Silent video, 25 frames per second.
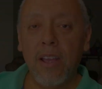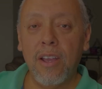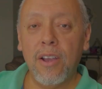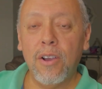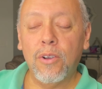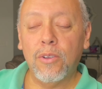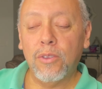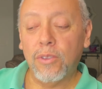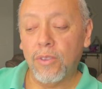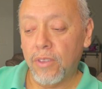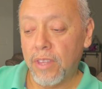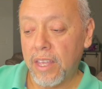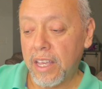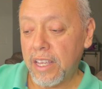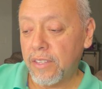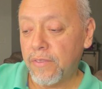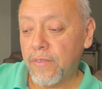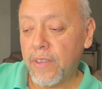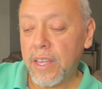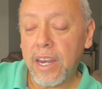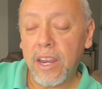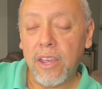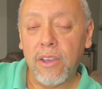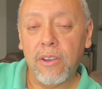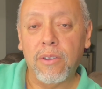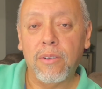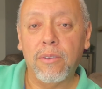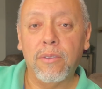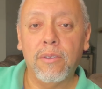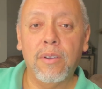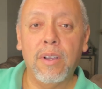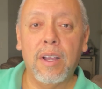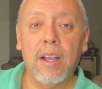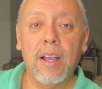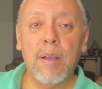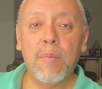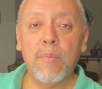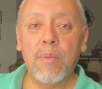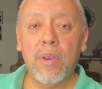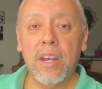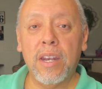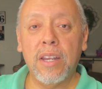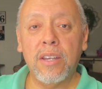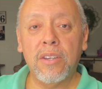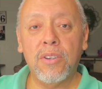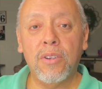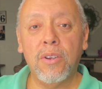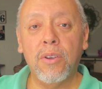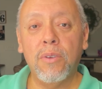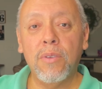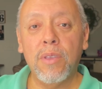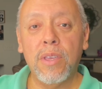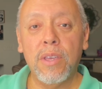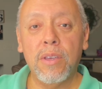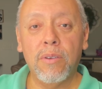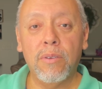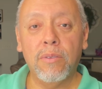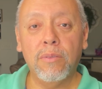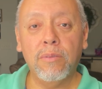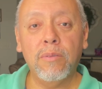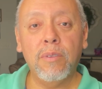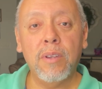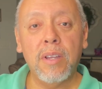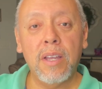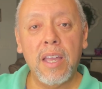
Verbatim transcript: On today's video, I'm gonna show you